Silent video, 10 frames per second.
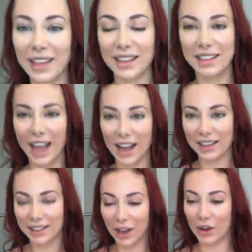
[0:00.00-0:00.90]
yeah,
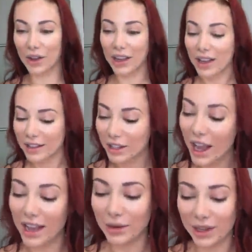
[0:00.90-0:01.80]
so, so yeah,
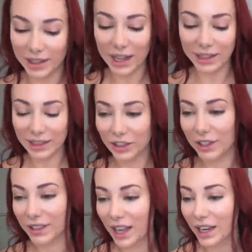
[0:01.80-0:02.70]
anyways, that's
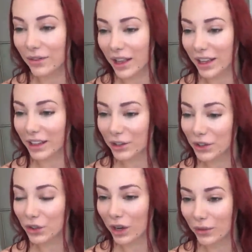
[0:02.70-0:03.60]
just kind of like a little
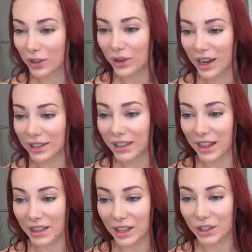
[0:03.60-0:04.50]
story for you guys because I
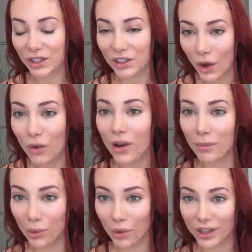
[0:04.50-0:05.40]
think that's so
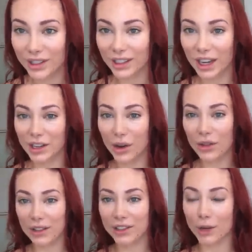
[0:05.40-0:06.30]
important and I know
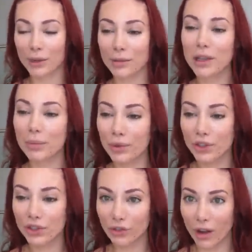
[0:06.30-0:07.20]
that so many people
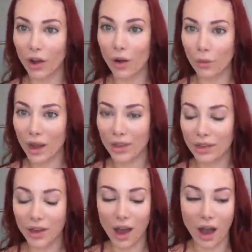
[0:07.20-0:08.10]
struggle with
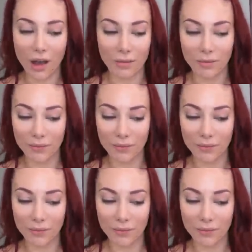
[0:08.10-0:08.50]
um,